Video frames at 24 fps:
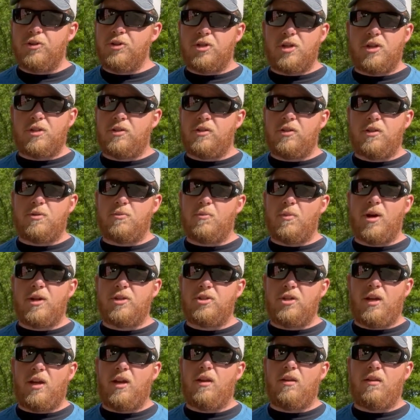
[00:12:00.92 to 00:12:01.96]
just as much
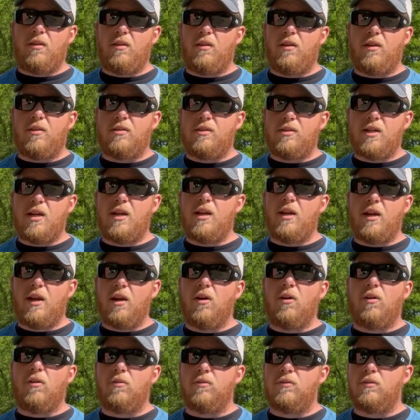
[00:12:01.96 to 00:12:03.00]
in the
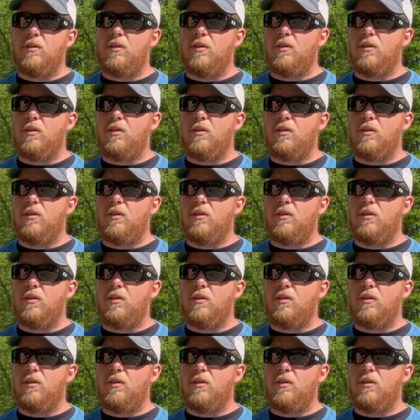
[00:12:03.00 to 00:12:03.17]
CDL